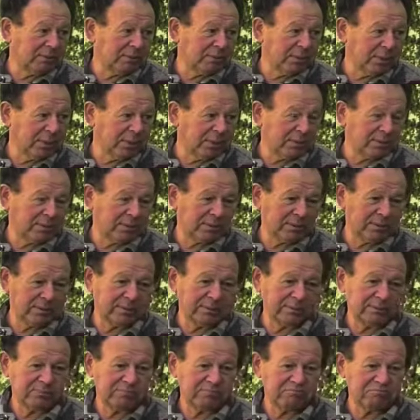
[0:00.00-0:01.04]
birth,
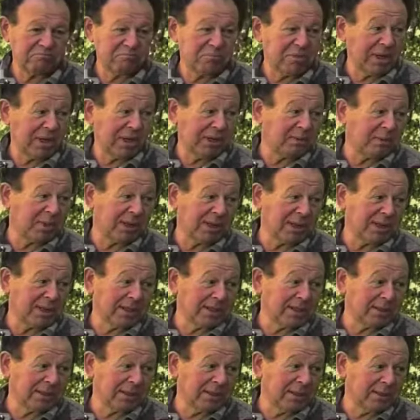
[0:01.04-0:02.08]
many, many
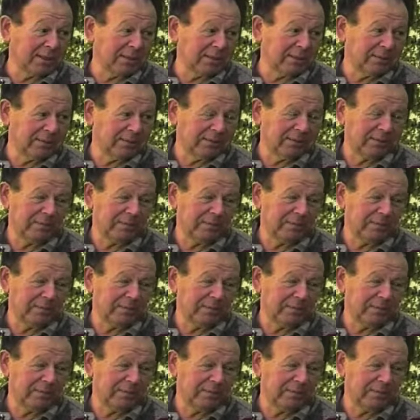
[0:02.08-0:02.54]
years ago.